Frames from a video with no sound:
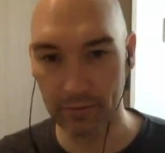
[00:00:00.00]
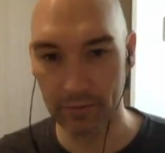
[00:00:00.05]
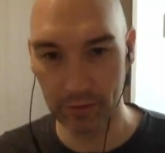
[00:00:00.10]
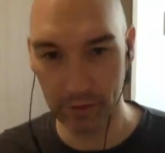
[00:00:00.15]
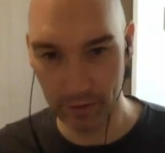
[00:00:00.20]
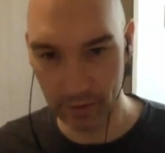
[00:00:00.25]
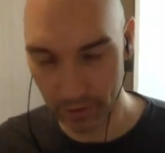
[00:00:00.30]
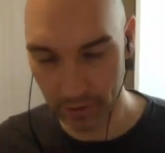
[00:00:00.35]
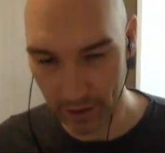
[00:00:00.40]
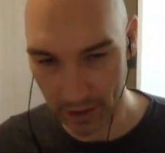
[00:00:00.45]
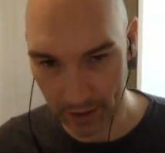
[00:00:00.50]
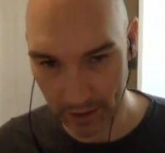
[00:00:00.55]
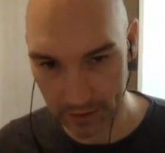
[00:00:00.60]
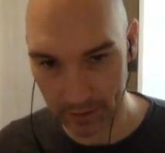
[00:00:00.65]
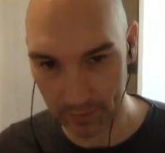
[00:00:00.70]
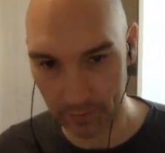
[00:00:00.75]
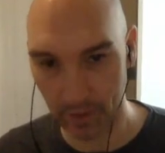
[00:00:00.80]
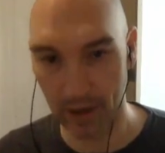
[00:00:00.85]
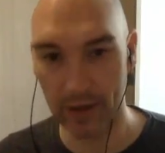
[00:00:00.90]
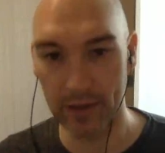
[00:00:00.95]
You do the
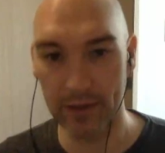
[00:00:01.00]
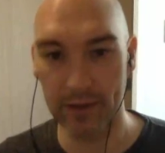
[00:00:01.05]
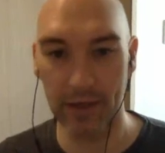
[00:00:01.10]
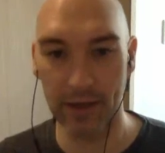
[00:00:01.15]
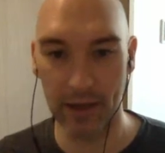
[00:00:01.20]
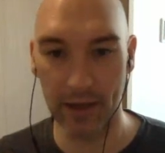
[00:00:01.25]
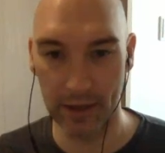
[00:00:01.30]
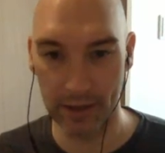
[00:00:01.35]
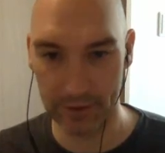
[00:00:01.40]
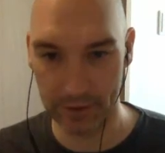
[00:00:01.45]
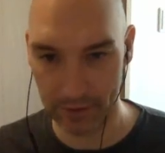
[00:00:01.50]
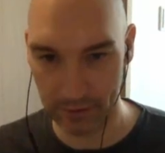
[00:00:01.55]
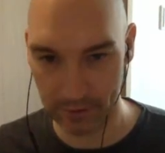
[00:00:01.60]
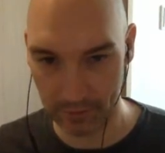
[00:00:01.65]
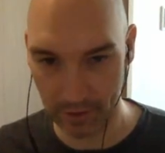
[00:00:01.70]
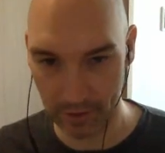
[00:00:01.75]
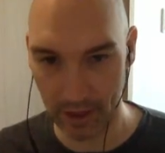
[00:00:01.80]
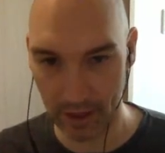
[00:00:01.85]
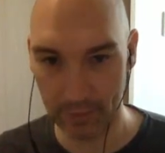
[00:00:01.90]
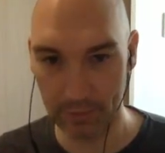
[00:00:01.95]
antibody test.
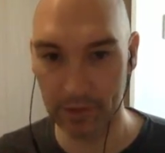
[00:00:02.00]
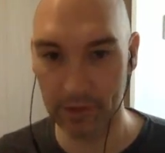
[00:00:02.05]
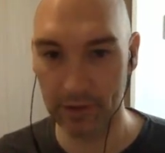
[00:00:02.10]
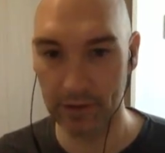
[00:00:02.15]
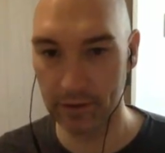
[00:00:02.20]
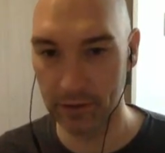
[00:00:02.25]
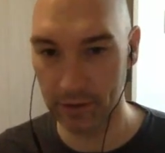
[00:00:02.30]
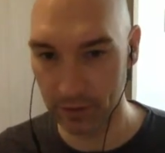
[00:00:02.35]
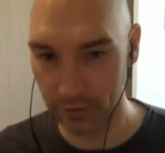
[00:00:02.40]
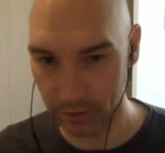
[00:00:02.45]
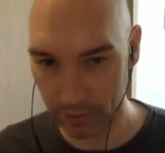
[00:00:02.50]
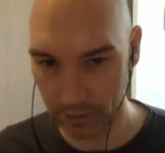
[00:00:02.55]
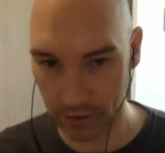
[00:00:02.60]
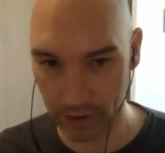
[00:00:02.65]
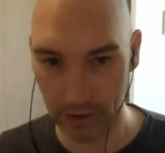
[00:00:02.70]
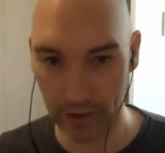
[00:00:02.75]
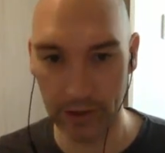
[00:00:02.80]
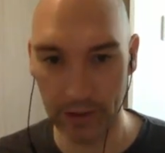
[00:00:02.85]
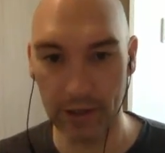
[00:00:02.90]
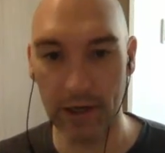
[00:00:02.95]
You've got to be doing
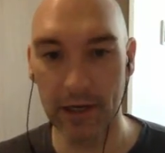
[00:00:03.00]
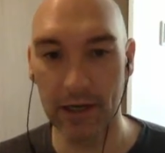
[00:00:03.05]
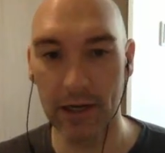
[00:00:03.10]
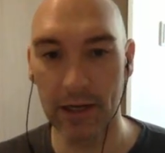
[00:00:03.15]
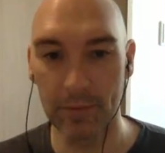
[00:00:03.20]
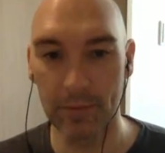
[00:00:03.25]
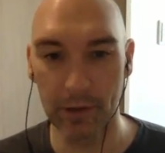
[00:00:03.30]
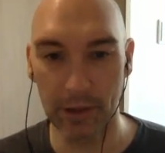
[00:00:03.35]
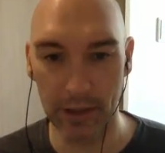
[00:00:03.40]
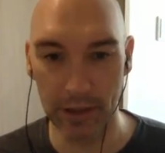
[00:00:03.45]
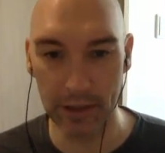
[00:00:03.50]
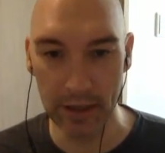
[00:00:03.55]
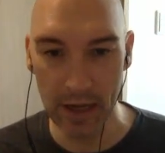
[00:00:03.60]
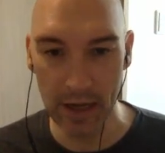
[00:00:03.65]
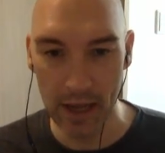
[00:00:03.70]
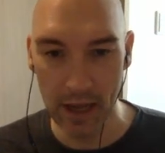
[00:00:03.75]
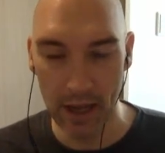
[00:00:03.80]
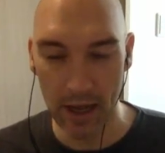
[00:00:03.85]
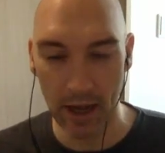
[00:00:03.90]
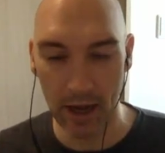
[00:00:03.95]
your 180-day period.
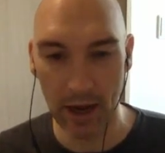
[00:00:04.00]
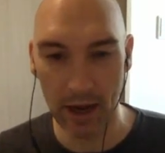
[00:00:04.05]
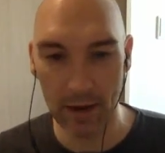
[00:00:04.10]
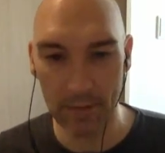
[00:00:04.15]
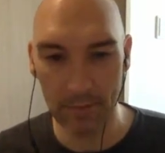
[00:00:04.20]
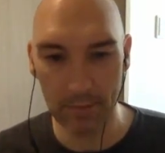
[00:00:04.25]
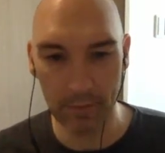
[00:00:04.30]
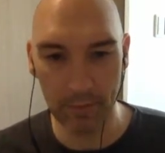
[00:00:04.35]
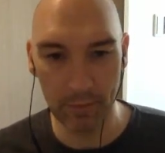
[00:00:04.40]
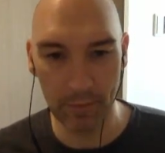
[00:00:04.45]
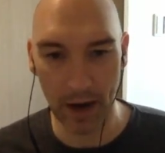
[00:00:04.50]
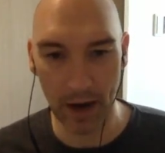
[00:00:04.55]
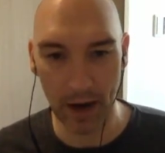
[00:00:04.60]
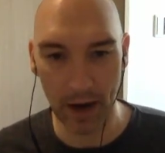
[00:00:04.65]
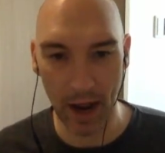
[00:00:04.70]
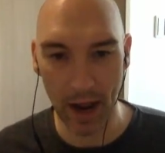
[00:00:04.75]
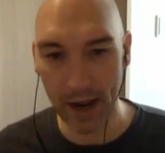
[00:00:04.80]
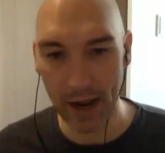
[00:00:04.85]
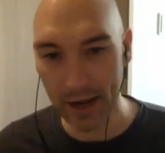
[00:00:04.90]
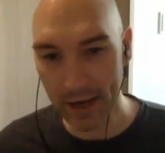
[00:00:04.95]
But
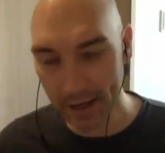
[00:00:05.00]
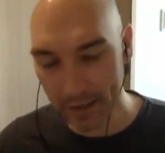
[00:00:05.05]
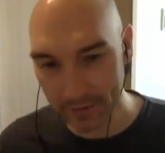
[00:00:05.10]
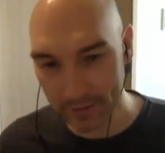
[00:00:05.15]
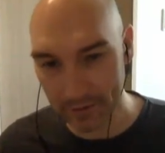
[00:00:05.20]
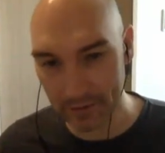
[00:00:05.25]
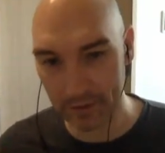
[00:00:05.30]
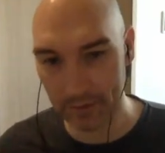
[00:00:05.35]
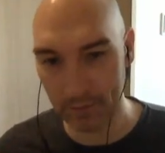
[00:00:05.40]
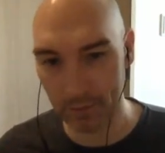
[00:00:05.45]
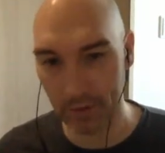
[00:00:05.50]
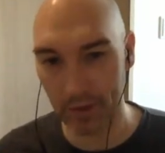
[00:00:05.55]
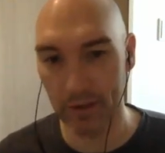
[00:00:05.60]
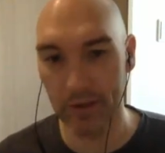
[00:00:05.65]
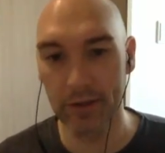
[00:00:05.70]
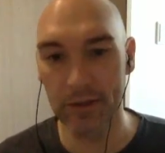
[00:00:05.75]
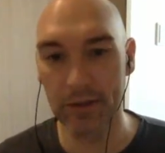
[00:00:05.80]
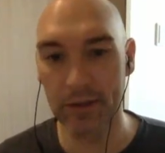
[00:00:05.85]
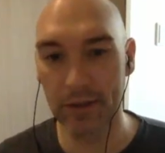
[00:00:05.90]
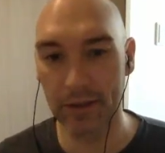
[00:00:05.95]
I just
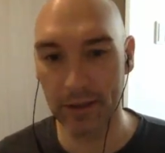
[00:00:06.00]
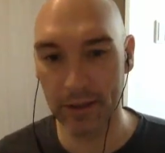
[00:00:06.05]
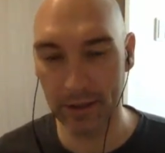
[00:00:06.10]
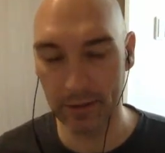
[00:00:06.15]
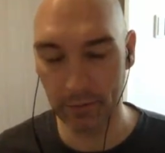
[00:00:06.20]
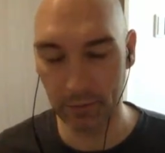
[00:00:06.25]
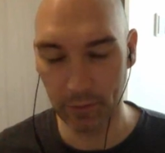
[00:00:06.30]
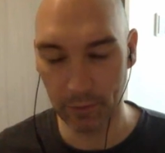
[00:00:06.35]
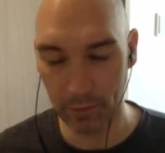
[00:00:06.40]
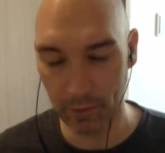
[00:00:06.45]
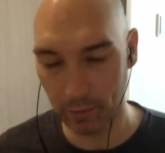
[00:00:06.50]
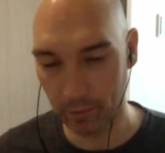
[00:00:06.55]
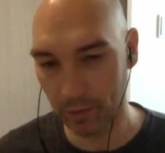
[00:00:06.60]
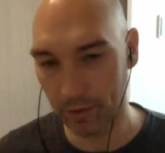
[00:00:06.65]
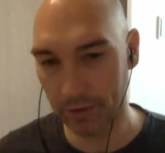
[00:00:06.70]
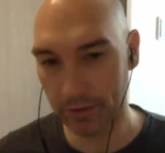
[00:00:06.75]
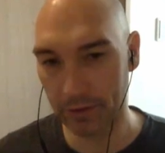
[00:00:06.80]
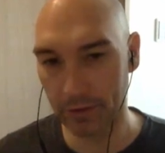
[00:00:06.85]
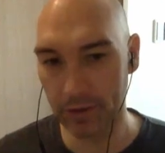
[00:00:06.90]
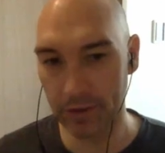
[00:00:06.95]
personally, when we
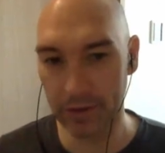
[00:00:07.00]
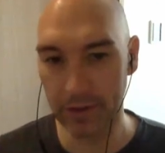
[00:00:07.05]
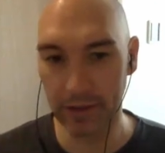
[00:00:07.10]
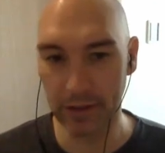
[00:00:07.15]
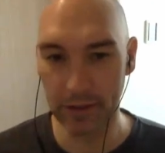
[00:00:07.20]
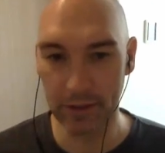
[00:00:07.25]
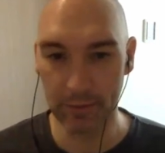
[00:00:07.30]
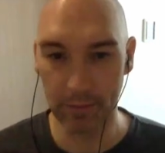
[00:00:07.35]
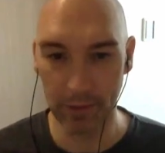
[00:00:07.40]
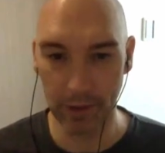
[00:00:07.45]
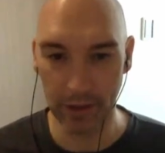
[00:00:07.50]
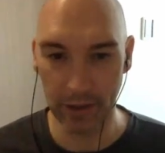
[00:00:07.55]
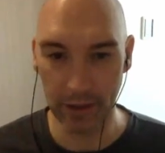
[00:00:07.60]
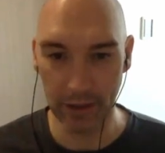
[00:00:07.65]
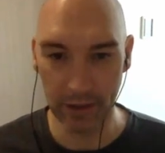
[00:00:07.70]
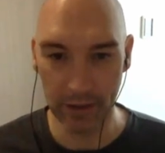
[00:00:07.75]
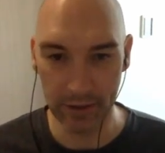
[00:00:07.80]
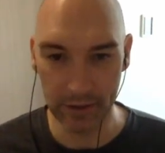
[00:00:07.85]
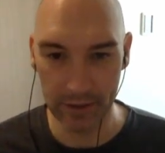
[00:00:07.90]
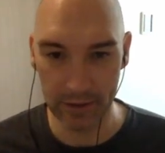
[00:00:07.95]
went through this
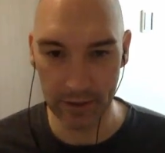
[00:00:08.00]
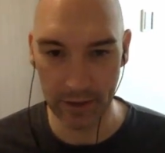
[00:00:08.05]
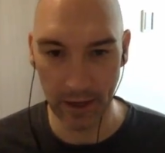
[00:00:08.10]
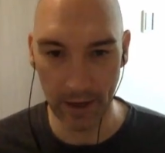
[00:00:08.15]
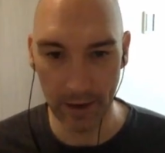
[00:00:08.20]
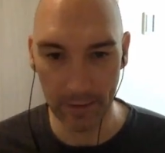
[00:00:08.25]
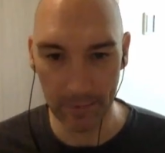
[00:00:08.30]
experience,